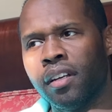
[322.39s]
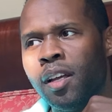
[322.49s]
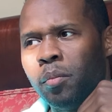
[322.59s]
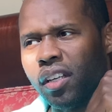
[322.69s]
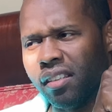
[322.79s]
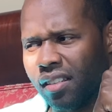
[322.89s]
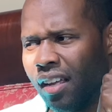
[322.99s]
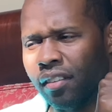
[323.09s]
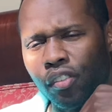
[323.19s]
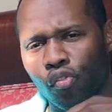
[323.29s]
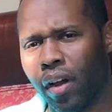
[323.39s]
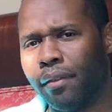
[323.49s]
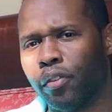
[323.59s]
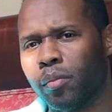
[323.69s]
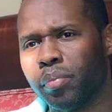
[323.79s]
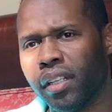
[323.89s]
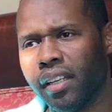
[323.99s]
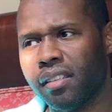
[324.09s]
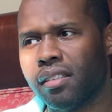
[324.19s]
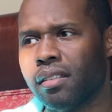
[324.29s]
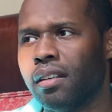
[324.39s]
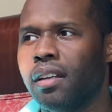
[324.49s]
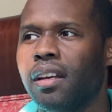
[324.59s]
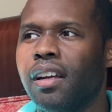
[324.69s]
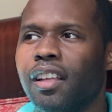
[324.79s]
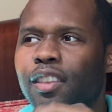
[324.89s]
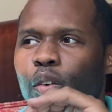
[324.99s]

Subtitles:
because it held the driver in place. The